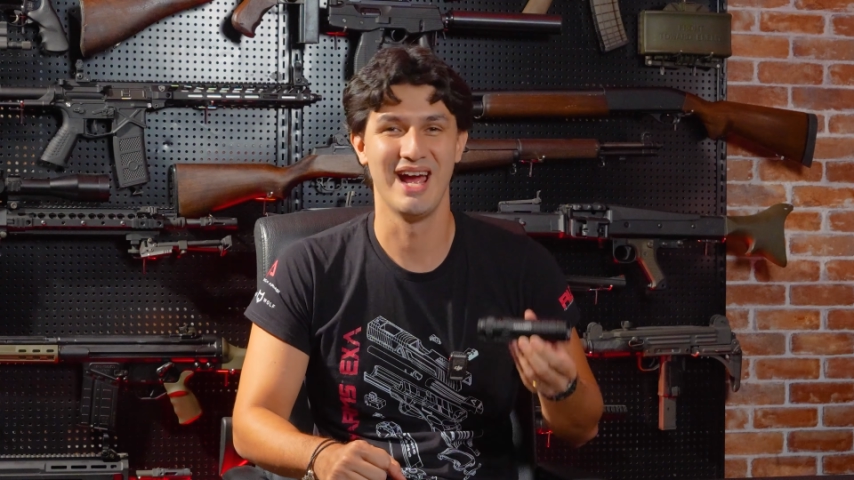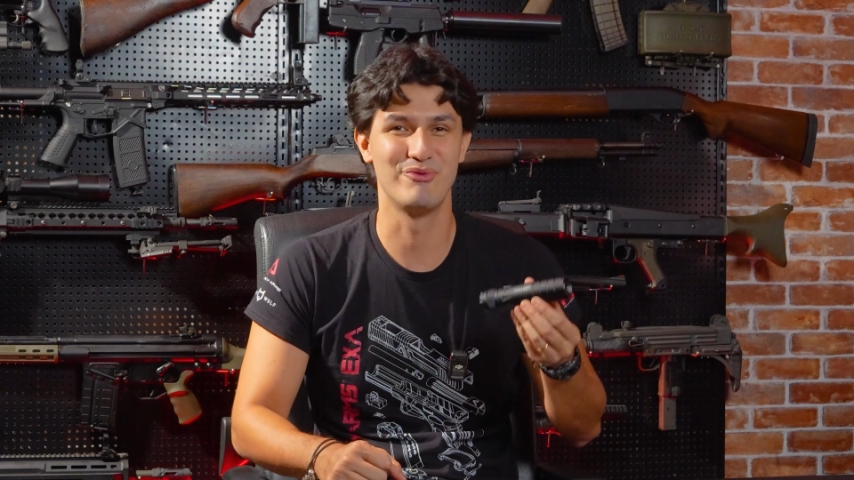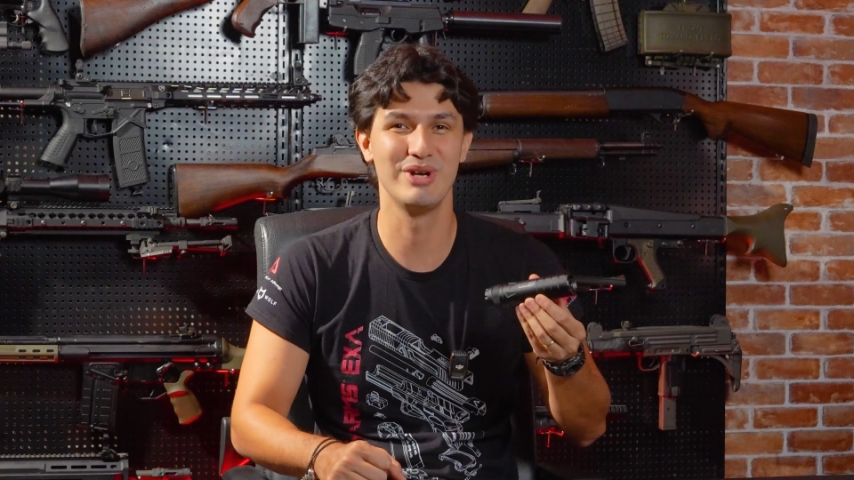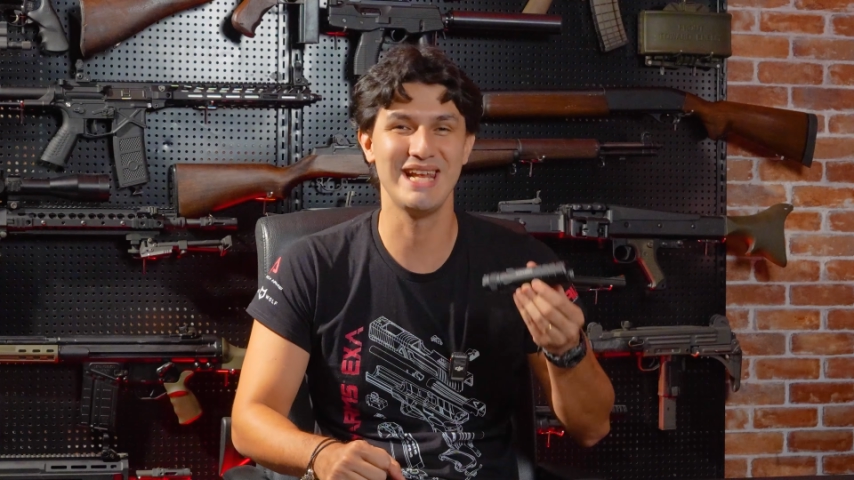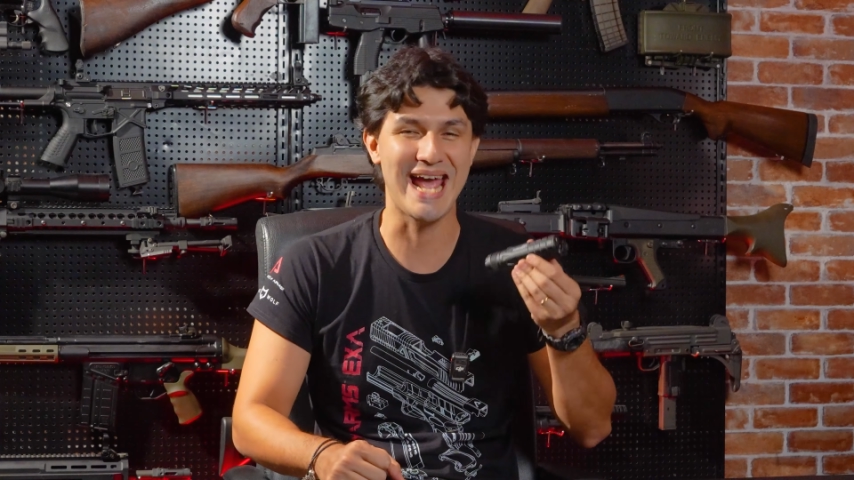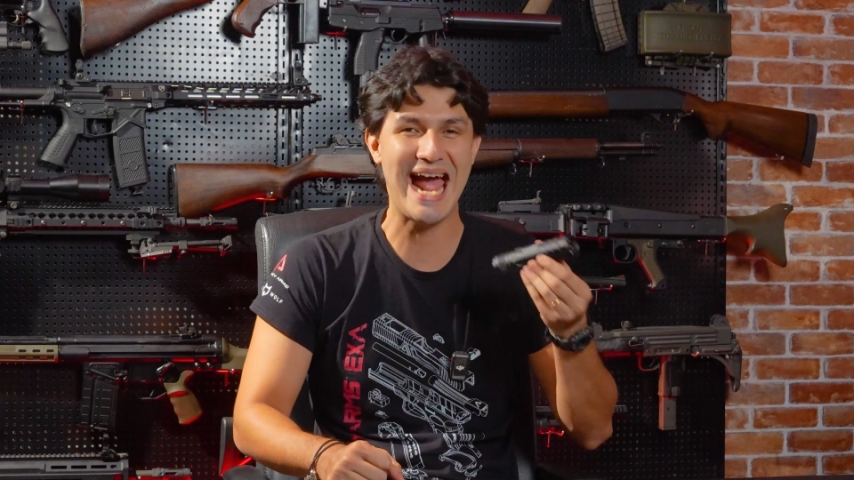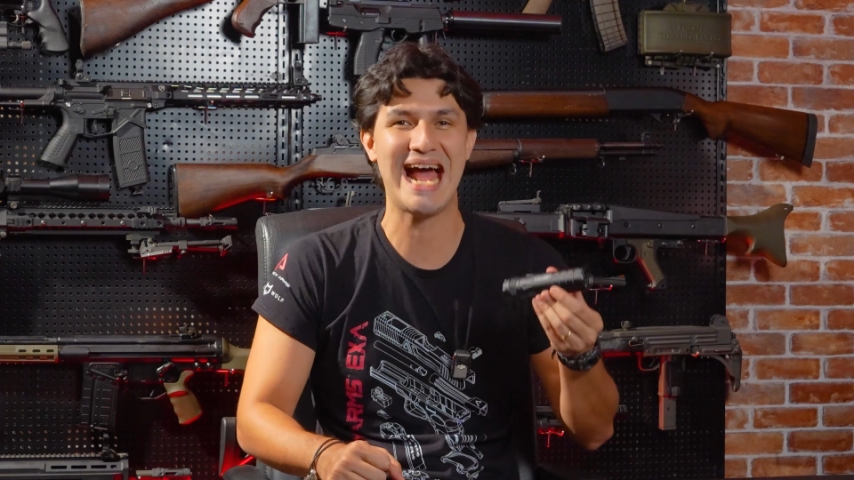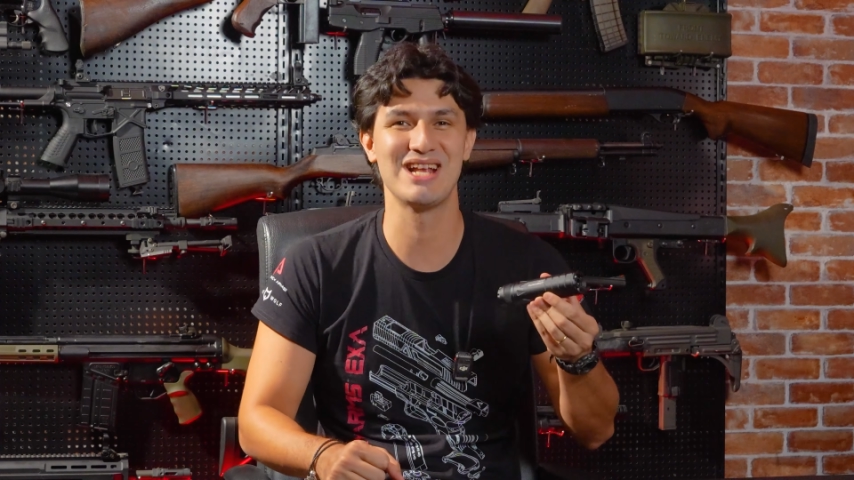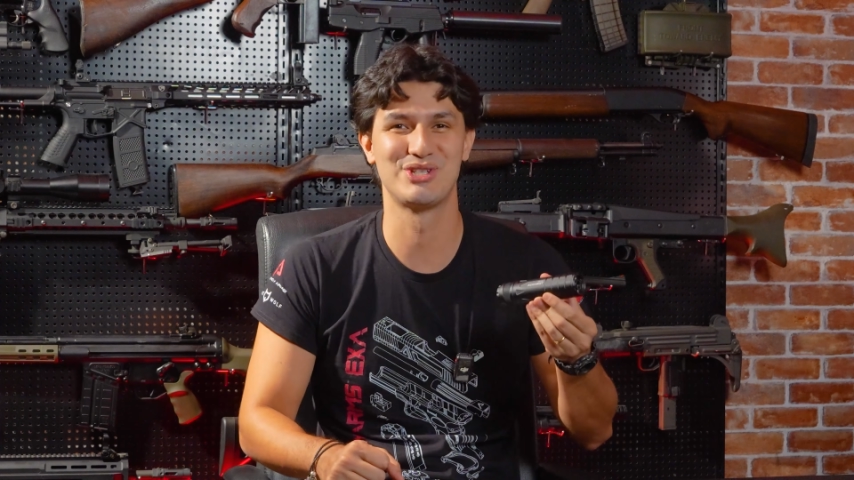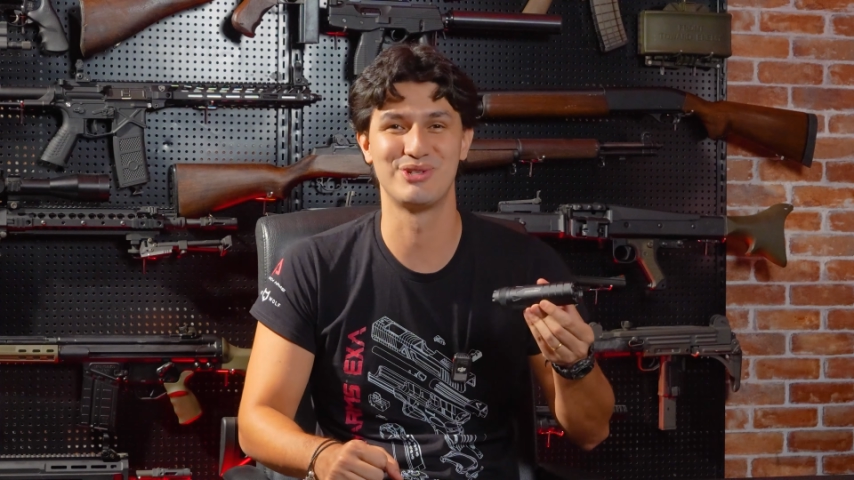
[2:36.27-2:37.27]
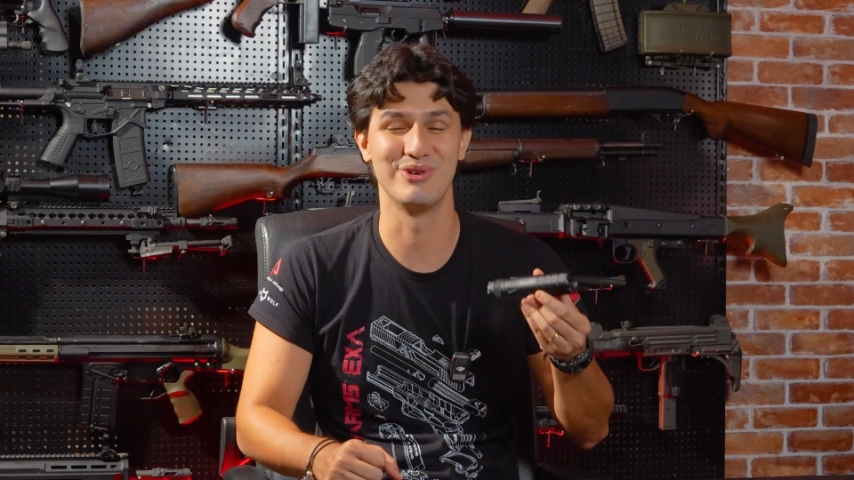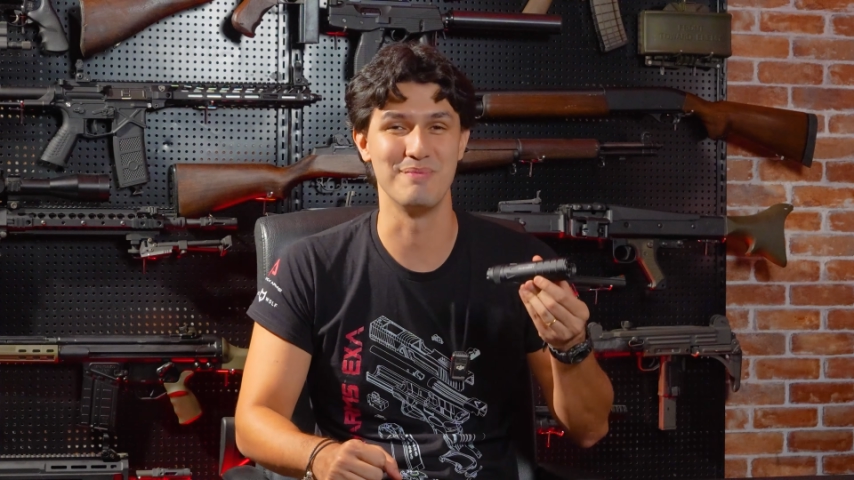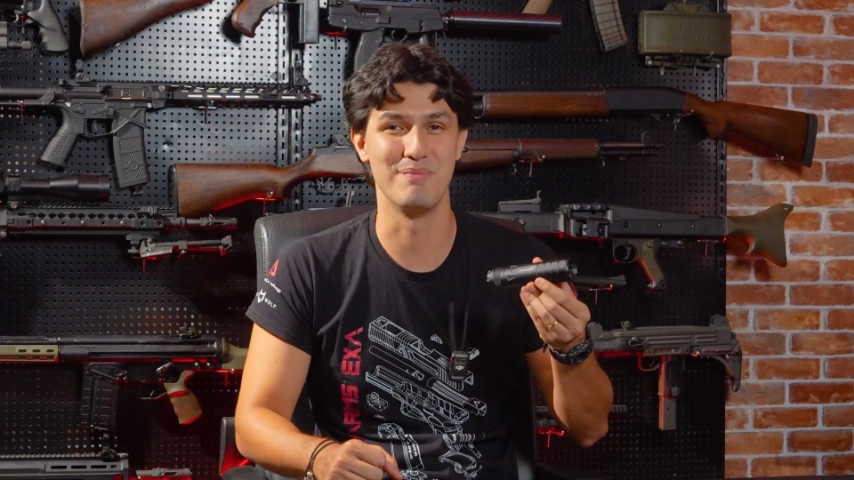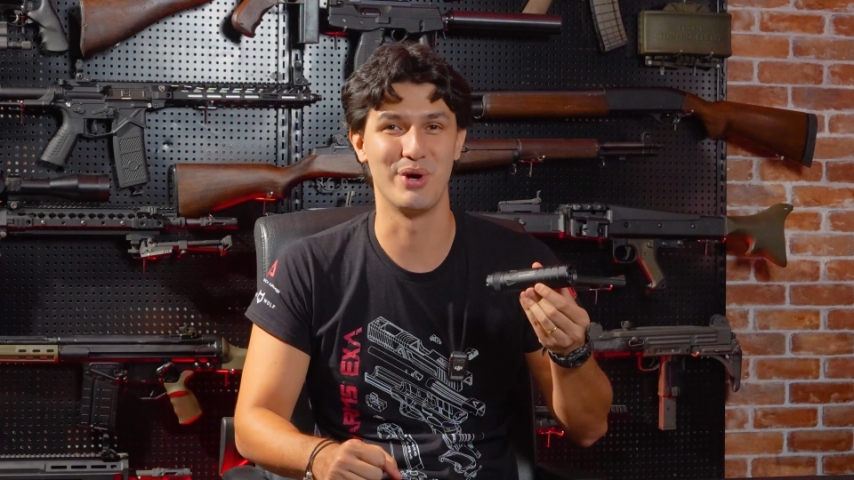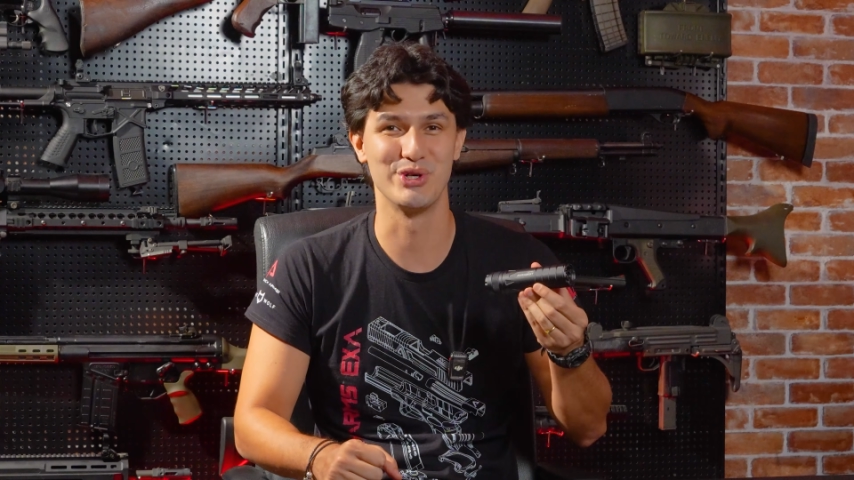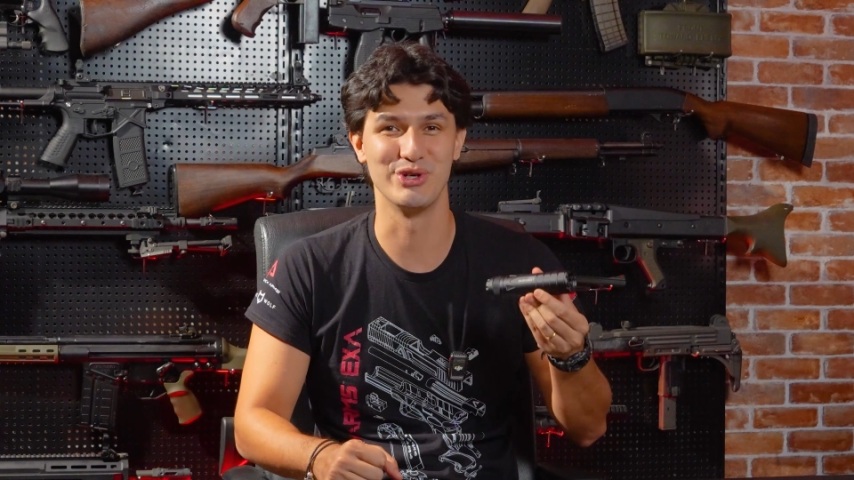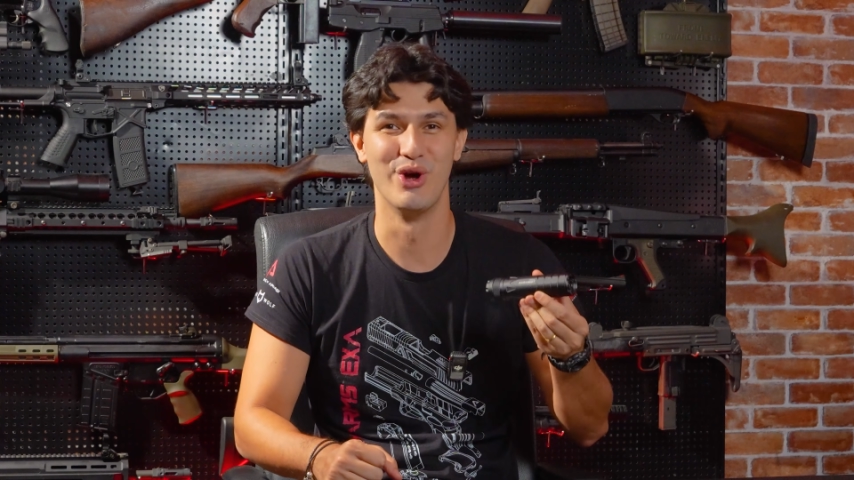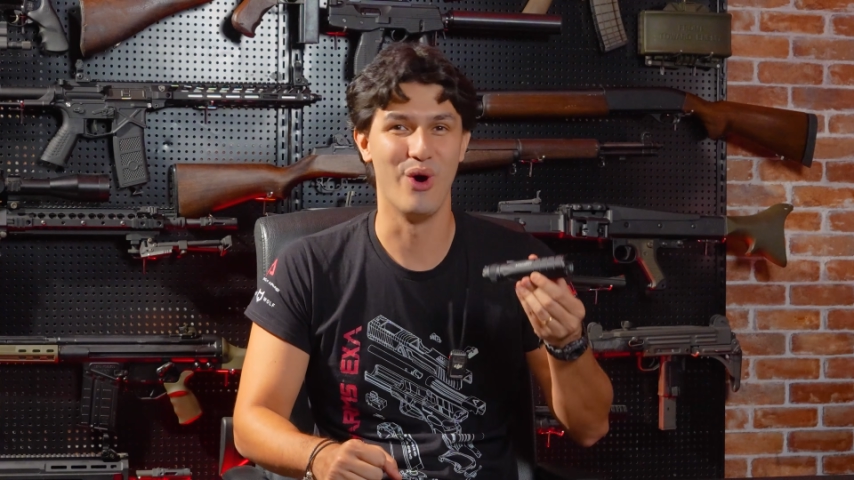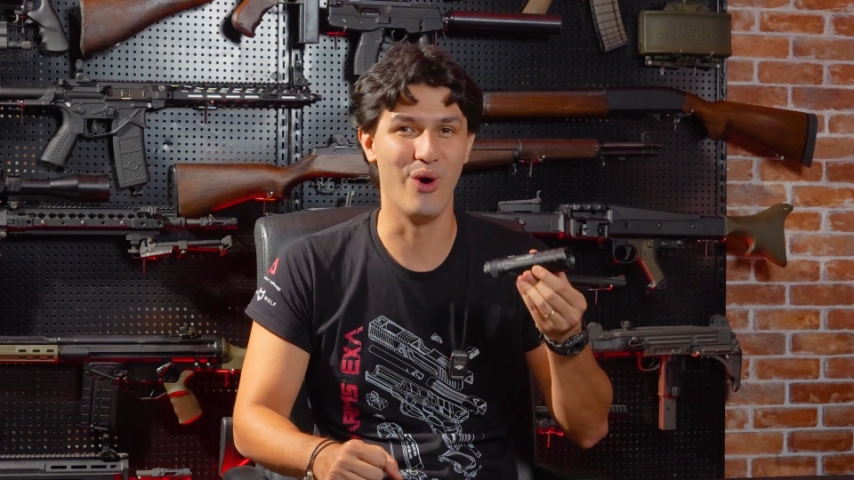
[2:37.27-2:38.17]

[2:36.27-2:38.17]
and really adds to the immersion